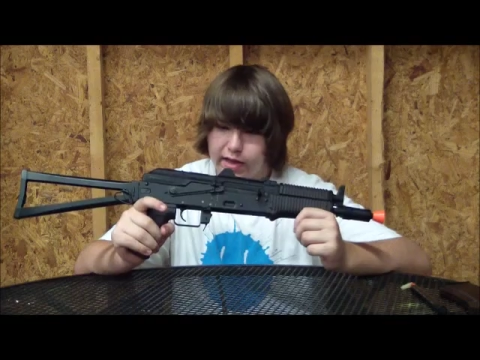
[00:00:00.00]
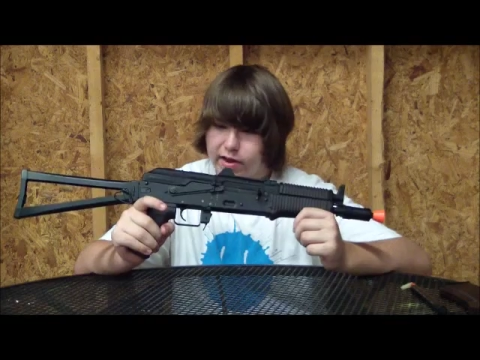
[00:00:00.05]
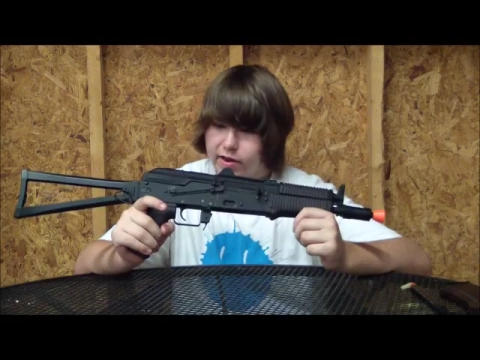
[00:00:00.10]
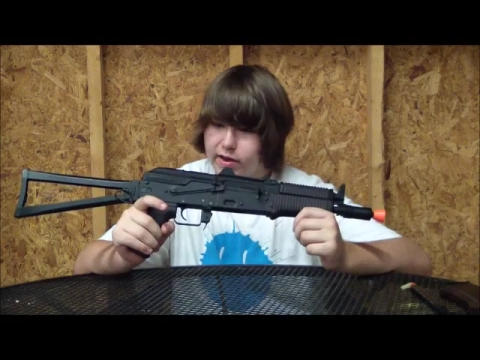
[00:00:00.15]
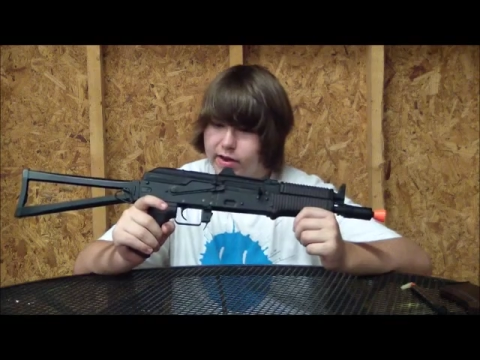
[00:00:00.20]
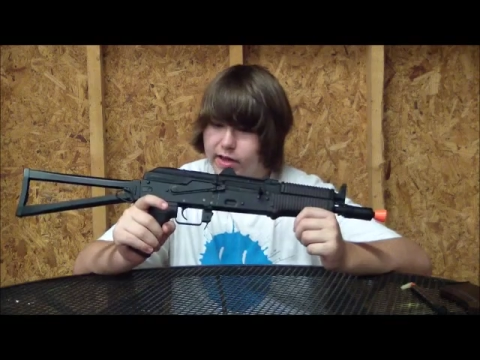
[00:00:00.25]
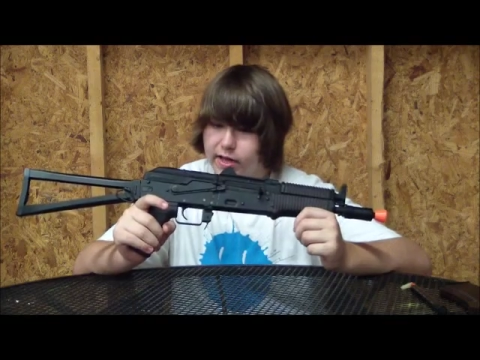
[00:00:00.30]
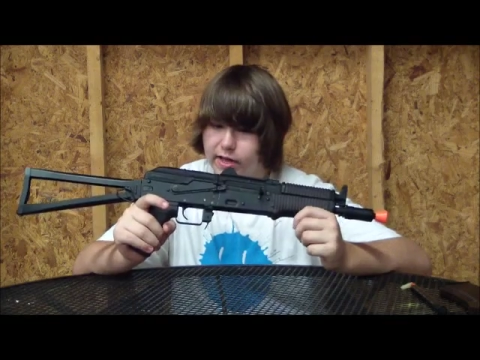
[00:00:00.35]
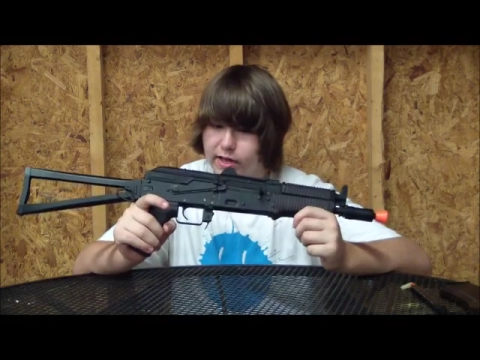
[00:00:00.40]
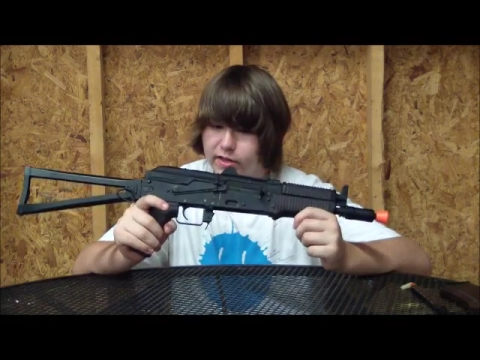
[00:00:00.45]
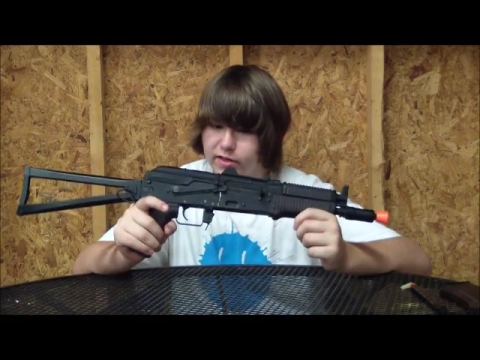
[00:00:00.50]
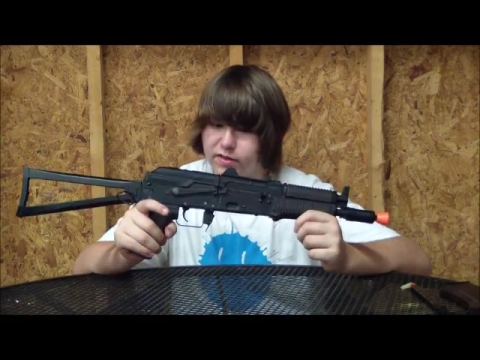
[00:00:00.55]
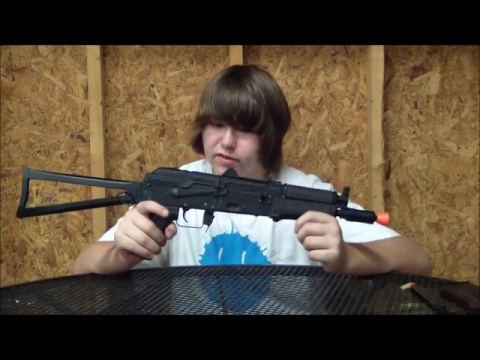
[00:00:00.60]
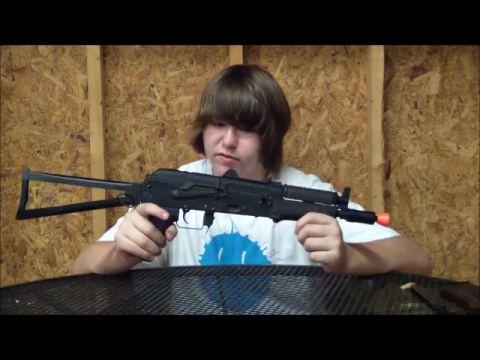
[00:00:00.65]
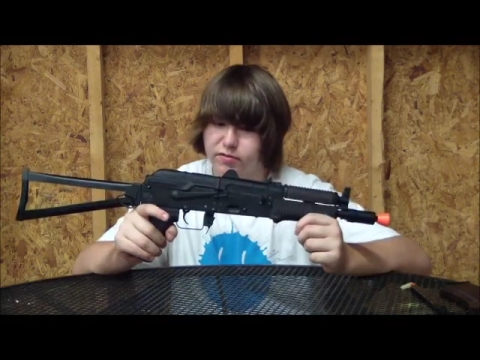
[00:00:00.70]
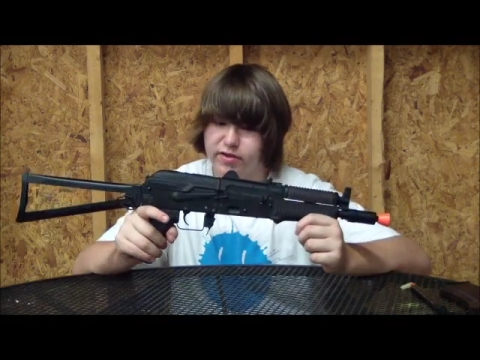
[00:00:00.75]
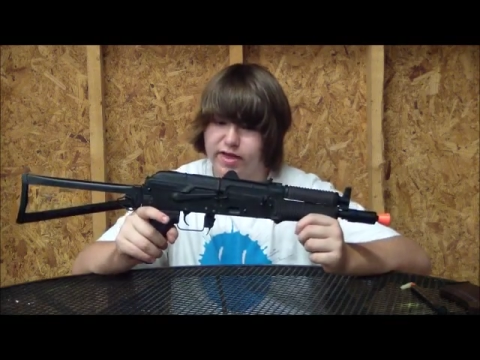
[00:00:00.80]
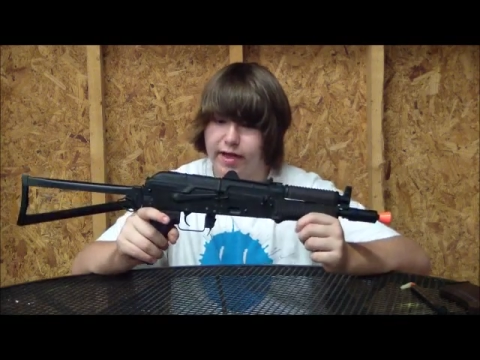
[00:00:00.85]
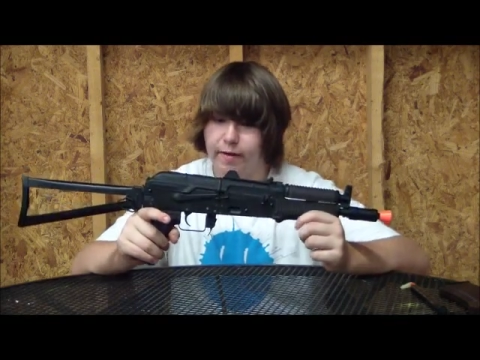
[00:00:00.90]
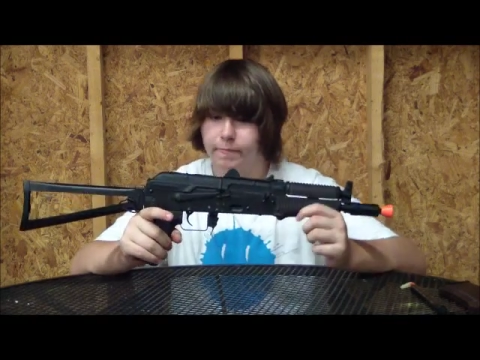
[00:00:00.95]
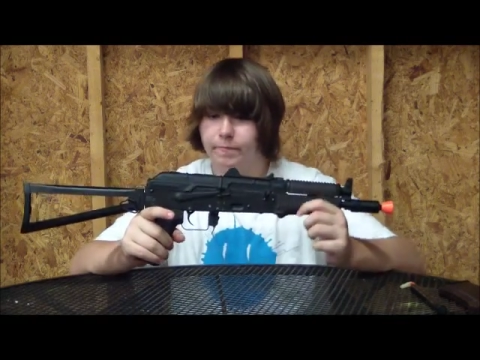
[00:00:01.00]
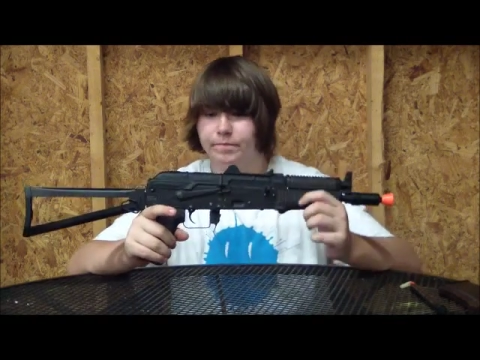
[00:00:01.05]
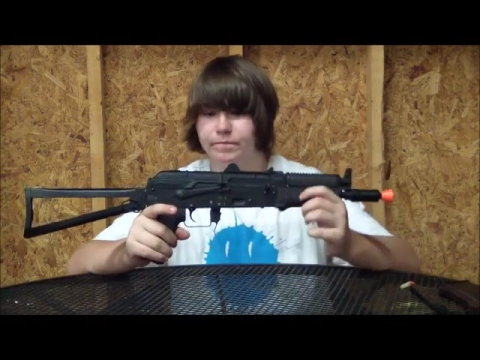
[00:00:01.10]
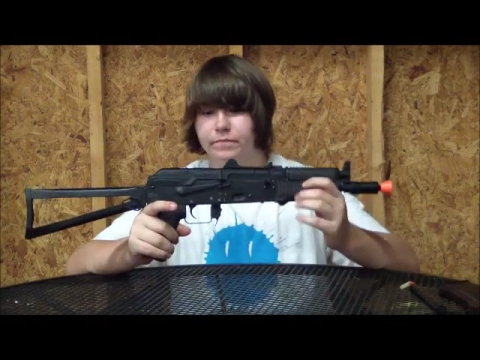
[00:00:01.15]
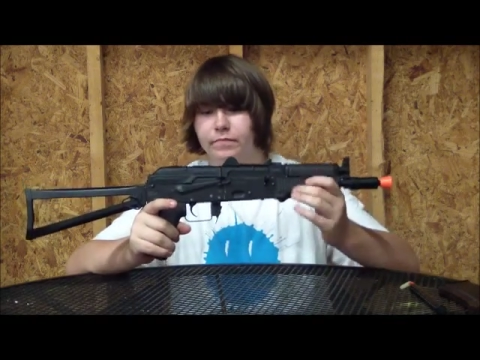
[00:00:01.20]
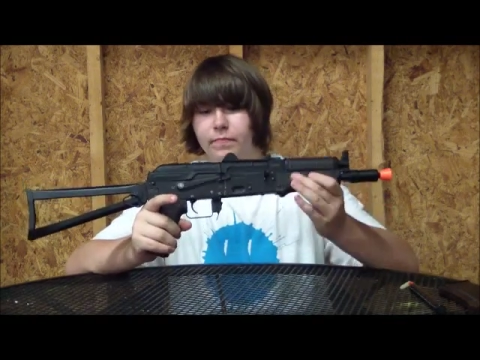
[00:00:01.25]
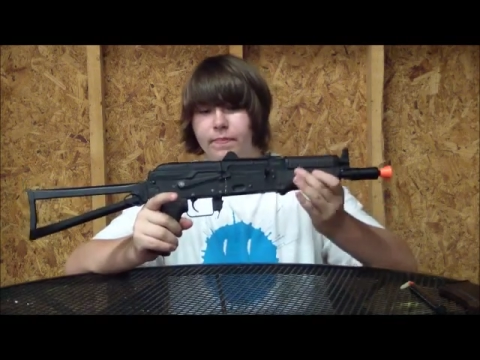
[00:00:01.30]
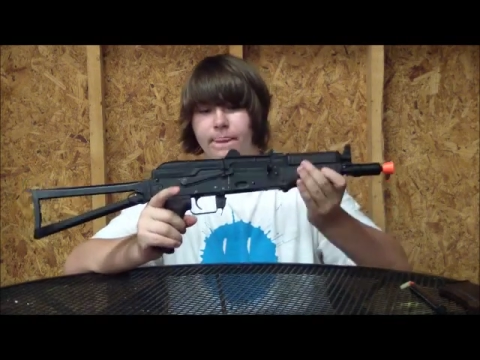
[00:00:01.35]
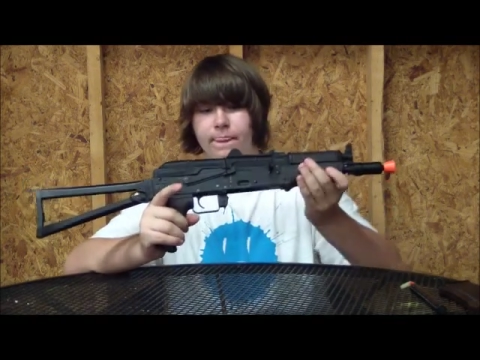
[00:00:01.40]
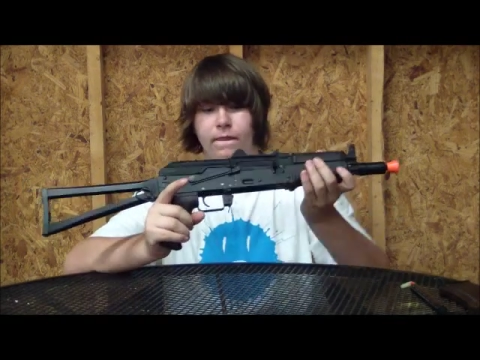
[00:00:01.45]
And so yeah.
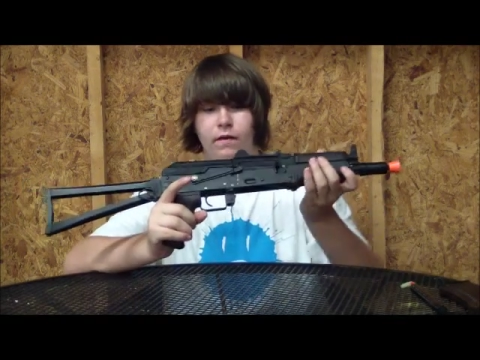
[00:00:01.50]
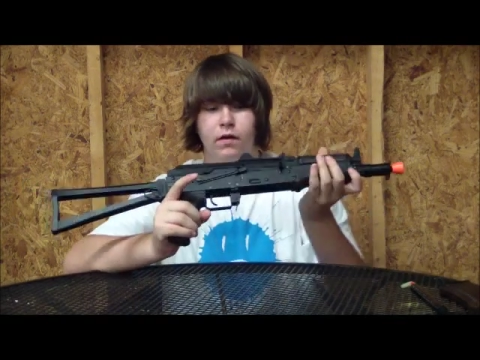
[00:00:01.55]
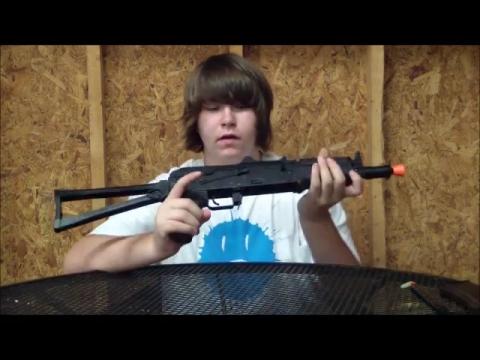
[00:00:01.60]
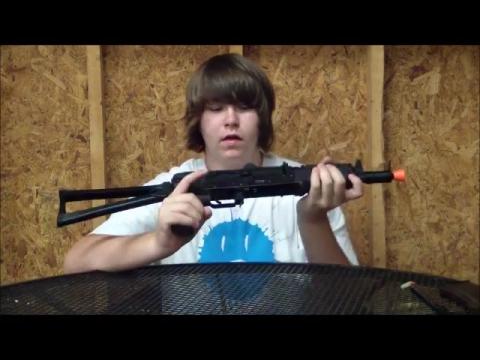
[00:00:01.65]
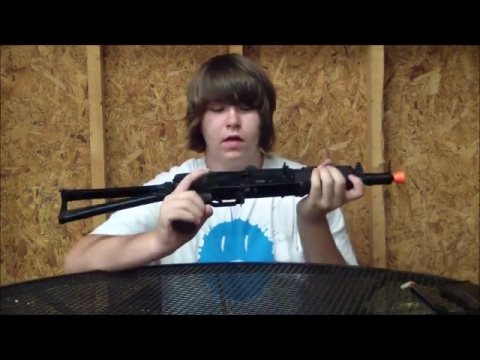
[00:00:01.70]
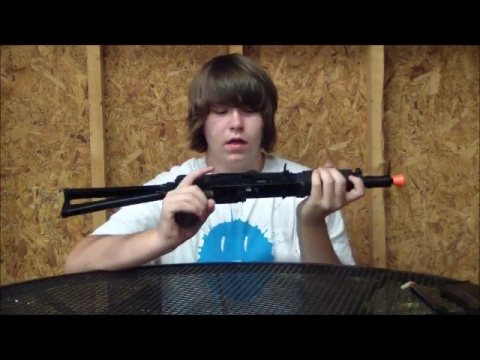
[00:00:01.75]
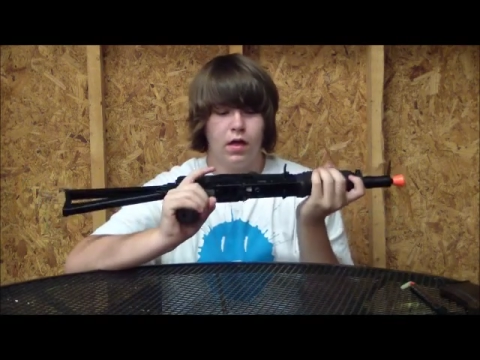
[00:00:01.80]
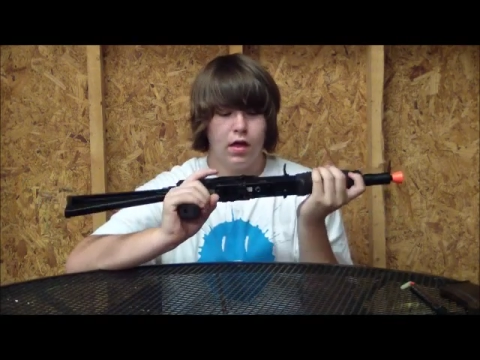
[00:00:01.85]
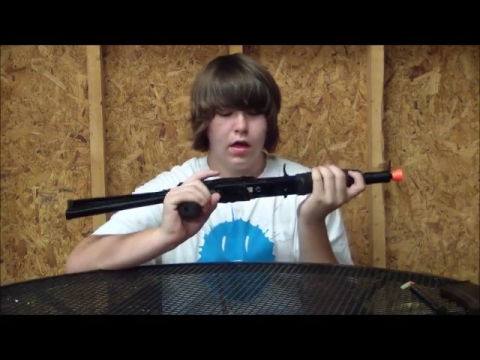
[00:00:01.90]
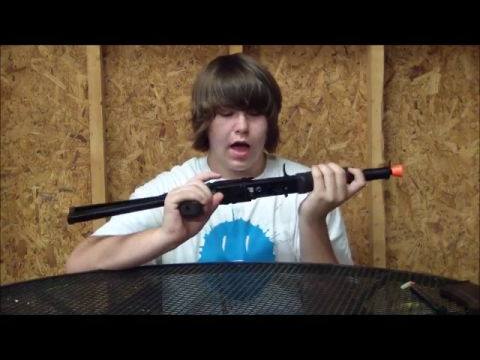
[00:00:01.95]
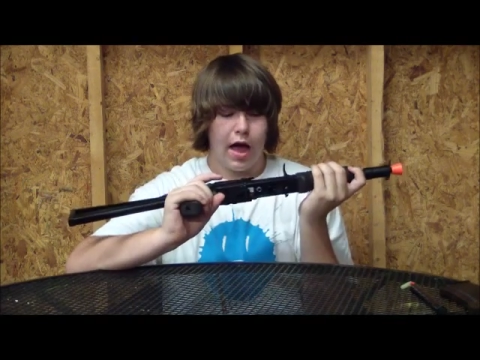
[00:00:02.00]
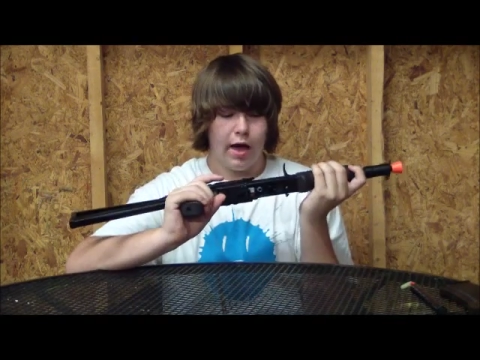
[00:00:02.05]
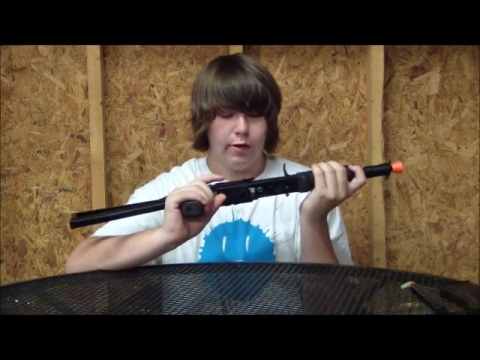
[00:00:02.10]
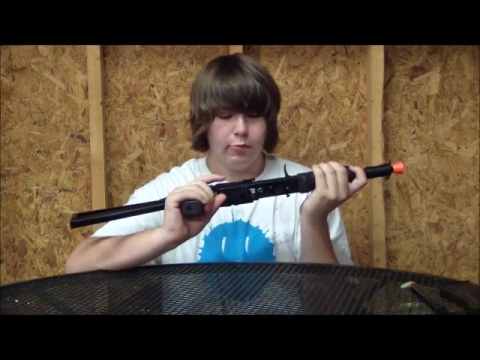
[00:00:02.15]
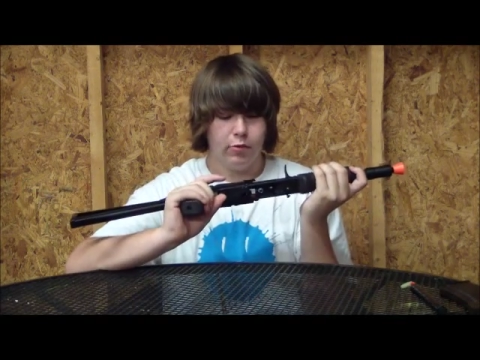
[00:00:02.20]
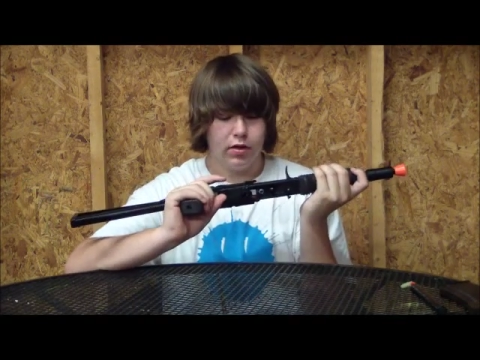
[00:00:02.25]
I